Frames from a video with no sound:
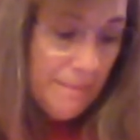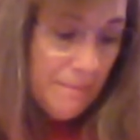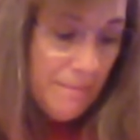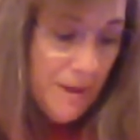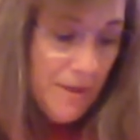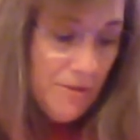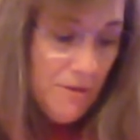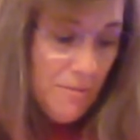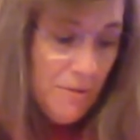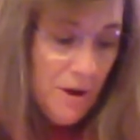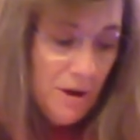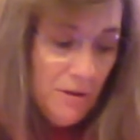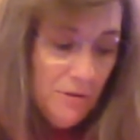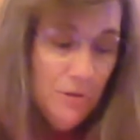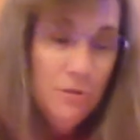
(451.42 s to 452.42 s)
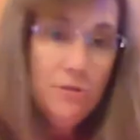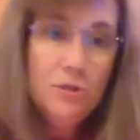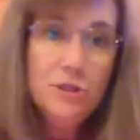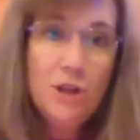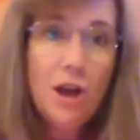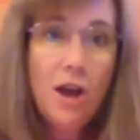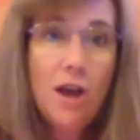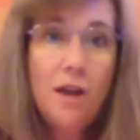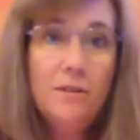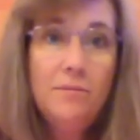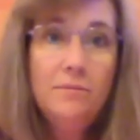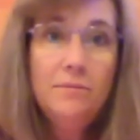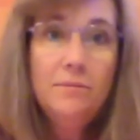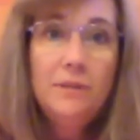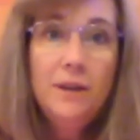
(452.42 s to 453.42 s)
Matthew, Mark, Luke,
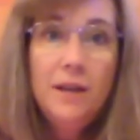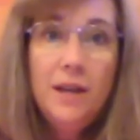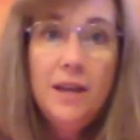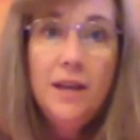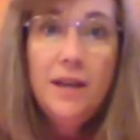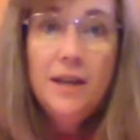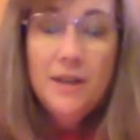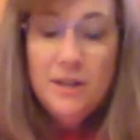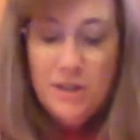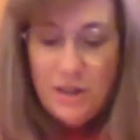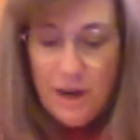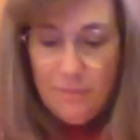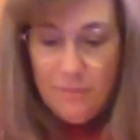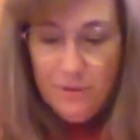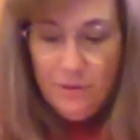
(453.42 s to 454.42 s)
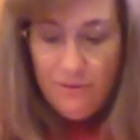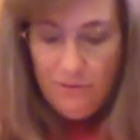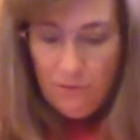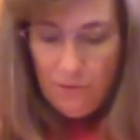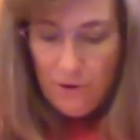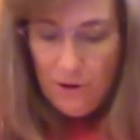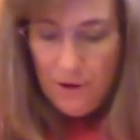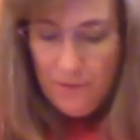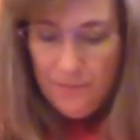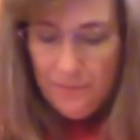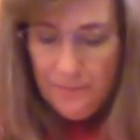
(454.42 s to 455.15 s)
John, chapter 4,